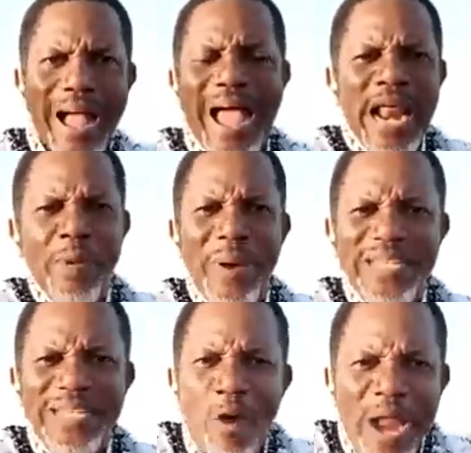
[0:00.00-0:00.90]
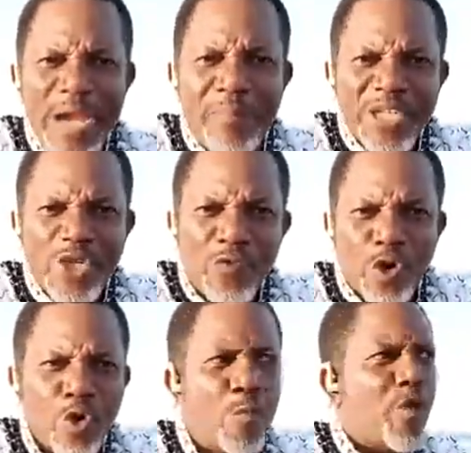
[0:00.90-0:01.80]
And any person that wants liberation
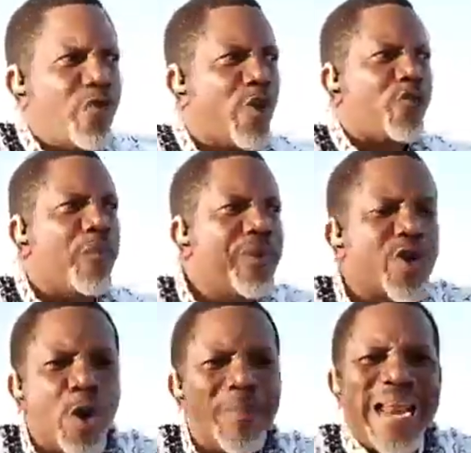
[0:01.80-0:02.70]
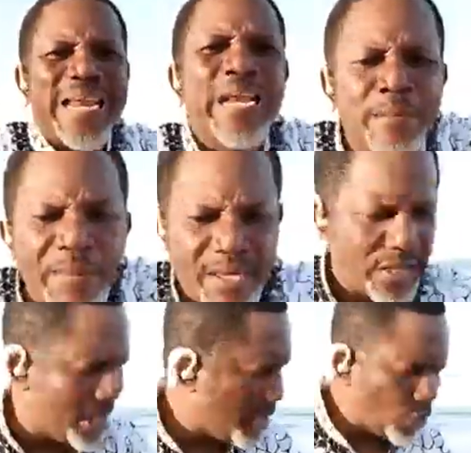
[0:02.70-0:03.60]
for you must first of all become an enemy
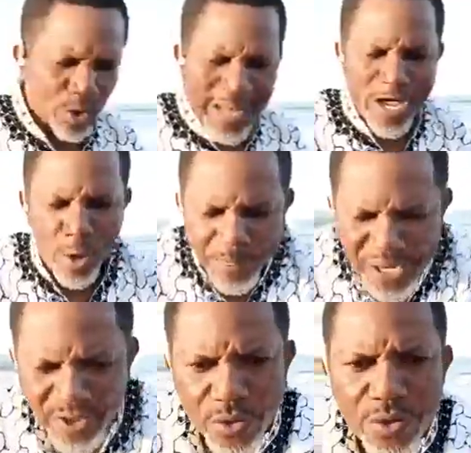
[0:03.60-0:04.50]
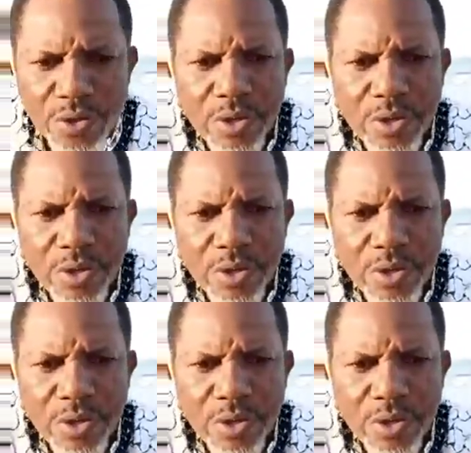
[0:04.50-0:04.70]
to that your oppressor.